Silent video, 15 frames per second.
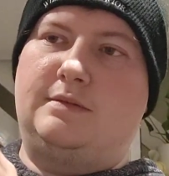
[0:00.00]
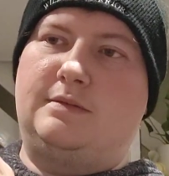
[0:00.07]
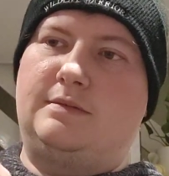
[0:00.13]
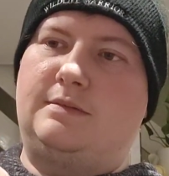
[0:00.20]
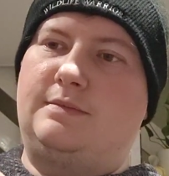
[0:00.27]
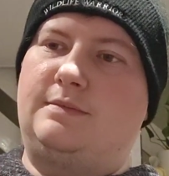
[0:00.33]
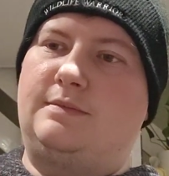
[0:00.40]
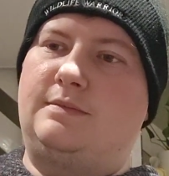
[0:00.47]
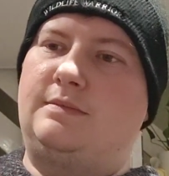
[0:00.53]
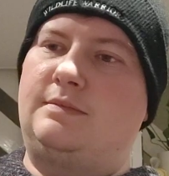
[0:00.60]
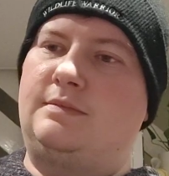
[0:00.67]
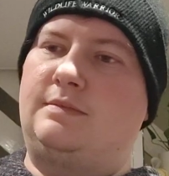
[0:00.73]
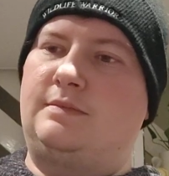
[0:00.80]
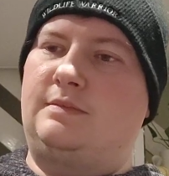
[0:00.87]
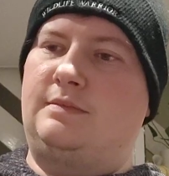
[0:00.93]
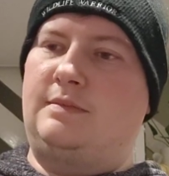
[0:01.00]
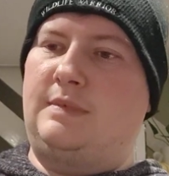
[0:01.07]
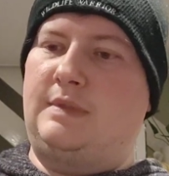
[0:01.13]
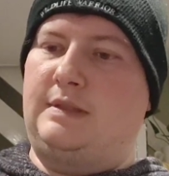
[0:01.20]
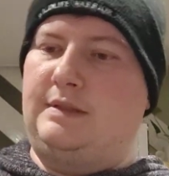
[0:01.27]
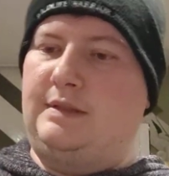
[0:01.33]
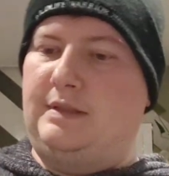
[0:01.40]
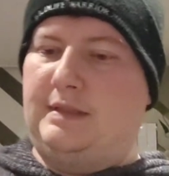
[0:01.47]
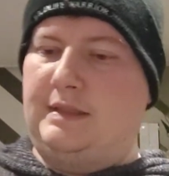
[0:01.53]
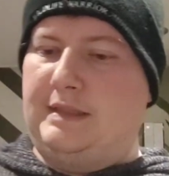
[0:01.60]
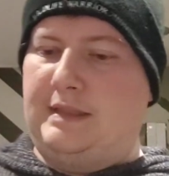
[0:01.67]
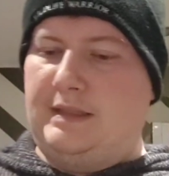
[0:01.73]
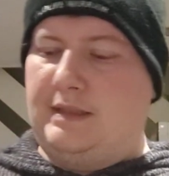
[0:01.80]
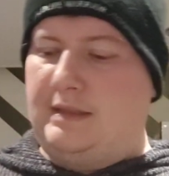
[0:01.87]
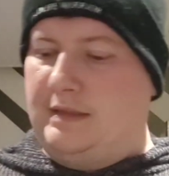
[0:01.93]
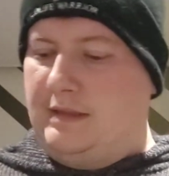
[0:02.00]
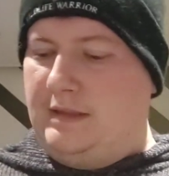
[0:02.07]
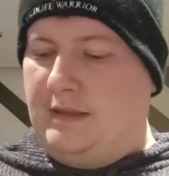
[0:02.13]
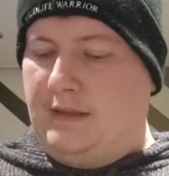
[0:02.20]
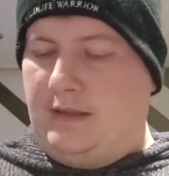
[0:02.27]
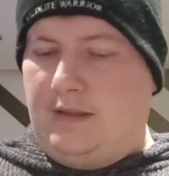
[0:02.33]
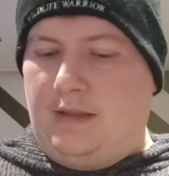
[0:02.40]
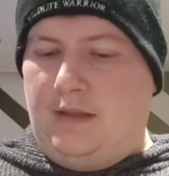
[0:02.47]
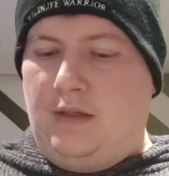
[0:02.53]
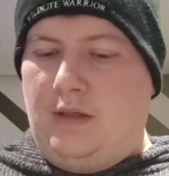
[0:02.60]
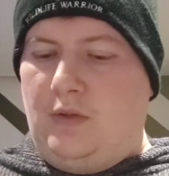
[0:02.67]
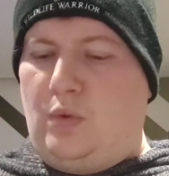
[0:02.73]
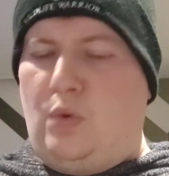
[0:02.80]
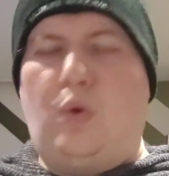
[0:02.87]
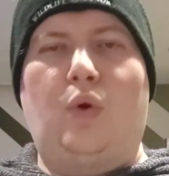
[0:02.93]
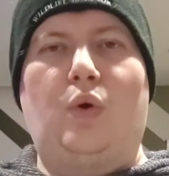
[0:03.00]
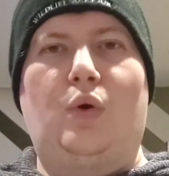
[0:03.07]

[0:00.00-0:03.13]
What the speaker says: (silence)